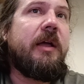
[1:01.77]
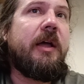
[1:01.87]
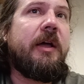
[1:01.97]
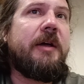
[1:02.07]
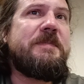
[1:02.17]

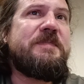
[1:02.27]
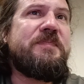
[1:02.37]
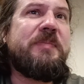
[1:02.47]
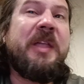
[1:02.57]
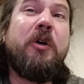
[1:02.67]

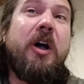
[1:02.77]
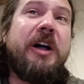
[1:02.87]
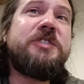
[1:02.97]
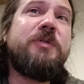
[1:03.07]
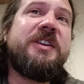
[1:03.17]
Now,
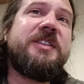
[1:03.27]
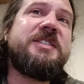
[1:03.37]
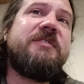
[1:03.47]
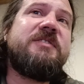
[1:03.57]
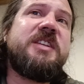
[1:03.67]
contrary to the
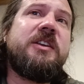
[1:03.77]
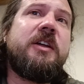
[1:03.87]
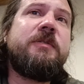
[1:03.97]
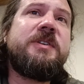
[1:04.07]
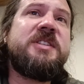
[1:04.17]

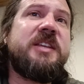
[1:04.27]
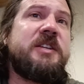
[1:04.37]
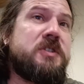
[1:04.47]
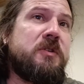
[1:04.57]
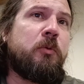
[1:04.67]
1700s, the
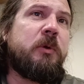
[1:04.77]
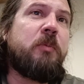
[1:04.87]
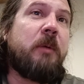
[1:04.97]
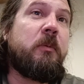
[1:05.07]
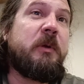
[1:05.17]
issue that we'd
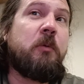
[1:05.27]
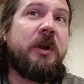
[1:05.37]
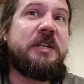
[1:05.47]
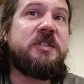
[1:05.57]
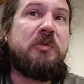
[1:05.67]
probably
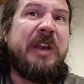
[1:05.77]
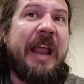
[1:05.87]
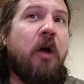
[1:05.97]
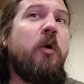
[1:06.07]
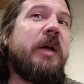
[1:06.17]
run into
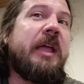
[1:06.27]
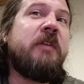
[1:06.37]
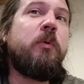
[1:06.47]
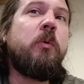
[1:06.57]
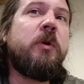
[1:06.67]
now
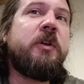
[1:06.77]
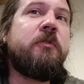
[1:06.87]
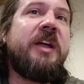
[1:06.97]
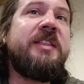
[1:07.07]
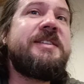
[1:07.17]
if we were to
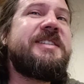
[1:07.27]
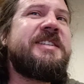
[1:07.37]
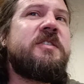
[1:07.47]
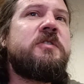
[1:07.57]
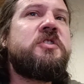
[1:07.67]
try this
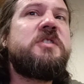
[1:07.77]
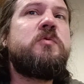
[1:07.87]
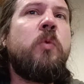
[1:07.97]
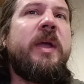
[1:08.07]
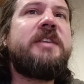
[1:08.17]
is there's just
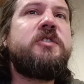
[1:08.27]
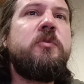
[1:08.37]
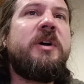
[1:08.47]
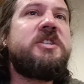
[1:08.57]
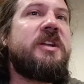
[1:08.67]
way too
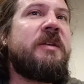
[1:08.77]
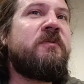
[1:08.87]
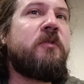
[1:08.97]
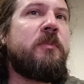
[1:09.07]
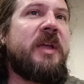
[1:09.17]
much
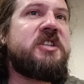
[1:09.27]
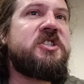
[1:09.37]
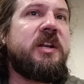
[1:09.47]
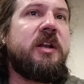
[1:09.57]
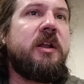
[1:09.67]

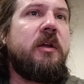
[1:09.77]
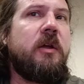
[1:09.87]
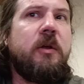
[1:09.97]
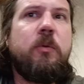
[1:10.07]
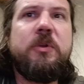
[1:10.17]
information.
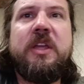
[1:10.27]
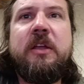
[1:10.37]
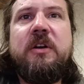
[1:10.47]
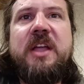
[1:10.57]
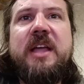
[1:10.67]
With the
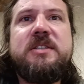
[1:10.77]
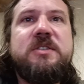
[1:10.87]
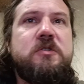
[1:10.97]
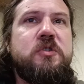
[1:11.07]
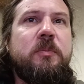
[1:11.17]
internet,
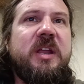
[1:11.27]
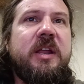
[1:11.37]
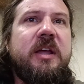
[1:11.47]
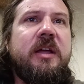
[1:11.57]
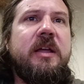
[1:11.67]
social
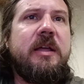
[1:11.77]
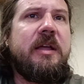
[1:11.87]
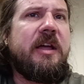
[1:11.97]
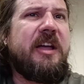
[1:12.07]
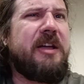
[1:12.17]
media,
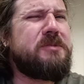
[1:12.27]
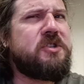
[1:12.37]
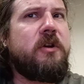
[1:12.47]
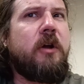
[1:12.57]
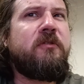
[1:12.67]
I'm
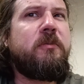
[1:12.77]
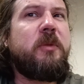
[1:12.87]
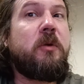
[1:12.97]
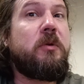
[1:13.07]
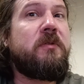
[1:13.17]
sure you're all
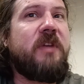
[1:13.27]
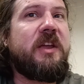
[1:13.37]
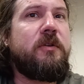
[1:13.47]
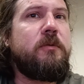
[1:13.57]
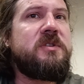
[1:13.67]
familiar with
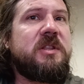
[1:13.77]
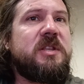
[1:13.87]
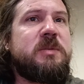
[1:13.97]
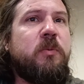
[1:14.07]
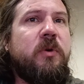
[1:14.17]
fake news at
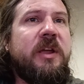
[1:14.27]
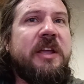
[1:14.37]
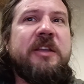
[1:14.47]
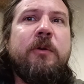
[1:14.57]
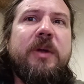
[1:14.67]
this point,
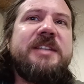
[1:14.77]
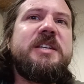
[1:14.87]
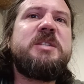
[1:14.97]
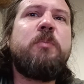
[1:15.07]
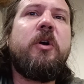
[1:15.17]
and the
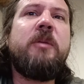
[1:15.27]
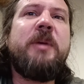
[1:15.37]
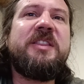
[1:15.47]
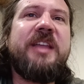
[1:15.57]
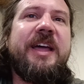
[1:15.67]
craziest part
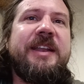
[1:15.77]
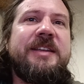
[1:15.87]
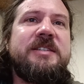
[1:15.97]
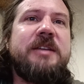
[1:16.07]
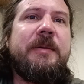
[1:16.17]
about that
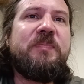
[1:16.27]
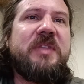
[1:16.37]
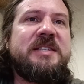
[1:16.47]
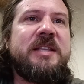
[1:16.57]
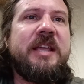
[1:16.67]
is
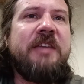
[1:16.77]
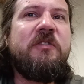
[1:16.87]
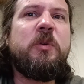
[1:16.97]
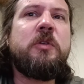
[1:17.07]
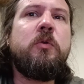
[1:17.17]
that
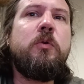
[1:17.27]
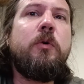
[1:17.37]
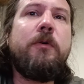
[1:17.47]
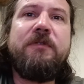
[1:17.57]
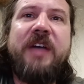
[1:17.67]
even with
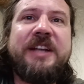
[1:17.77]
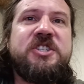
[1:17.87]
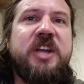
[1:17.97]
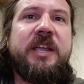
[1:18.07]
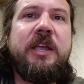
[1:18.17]
Google fact
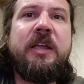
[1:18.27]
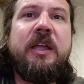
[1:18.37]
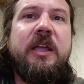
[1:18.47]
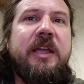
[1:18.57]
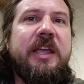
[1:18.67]

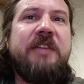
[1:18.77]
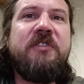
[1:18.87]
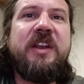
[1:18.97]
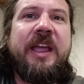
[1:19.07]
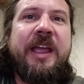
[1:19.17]
checking,
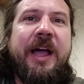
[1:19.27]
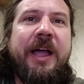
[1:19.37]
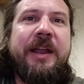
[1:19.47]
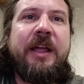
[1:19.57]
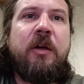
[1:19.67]
even
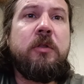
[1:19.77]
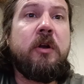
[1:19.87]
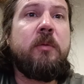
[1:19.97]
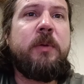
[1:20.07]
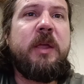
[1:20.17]
AI now,
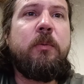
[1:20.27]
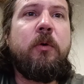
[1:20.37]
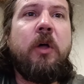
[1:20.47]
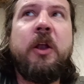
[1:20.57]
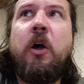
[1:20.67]
there are
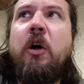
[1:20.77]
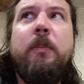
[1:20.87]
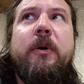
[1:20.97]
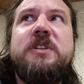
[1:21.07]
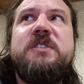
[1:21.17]
people on
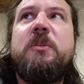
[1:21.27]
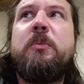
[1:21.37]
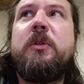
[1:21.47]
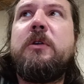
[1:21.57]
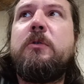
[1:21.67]
all parts of the
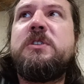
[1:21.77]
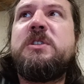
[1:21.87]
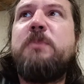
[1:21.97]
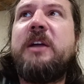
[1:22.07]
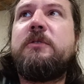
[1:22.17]
political
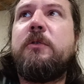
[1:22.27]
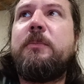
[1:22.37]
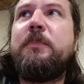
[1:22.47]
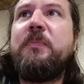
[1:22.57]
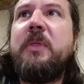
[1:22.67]

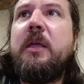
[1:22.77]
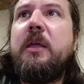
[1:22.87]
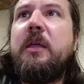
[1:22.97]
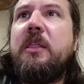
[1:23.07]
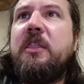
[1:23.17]
spectrum
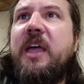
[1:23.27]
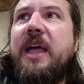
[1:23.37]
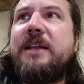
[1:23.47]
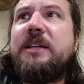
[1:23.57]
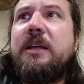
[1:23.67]

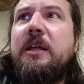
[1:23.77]
that